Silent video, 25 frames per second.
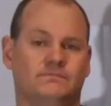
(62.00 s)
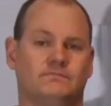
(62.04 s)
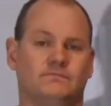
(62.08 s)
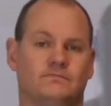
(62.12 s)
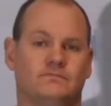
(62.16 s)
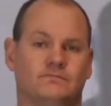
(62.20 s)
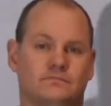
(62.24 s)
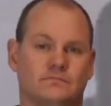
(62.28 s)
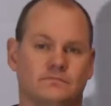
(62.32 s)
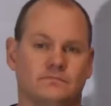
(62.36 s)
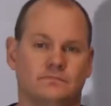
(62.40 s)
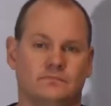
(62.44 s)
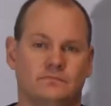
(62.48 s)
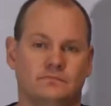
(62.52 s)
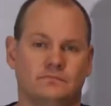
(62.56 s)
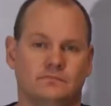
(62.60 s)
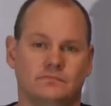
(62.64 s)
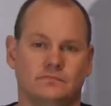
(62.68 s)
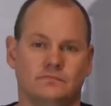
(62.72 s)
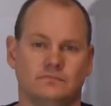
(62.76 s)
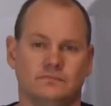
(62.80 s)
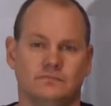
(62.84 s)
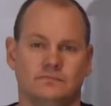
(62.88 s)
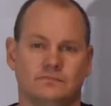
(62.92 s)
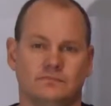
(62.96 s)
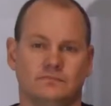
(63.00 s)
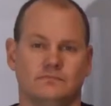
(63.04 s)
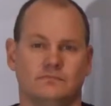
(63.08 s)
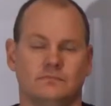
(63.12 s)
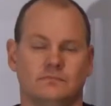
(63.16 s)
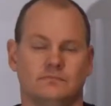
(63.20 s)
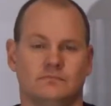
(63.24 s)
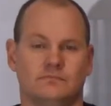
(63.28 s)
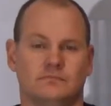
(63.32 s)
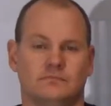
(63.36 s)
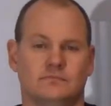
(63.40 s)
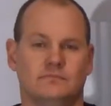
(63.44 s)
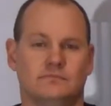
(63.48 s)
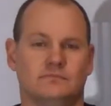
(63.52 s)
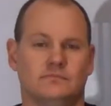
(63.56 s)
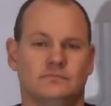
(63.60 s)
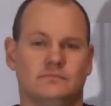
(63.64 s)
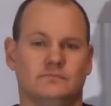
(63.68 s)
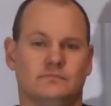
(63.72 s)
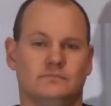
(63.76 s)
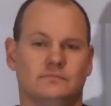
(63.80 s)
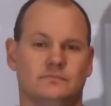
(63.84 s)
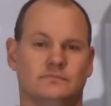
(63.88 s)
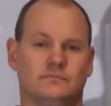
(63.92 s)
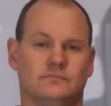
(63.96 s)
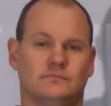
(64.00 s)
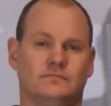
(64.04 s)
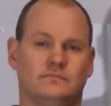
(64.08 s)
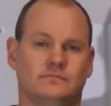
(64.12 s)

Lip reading: [no speech]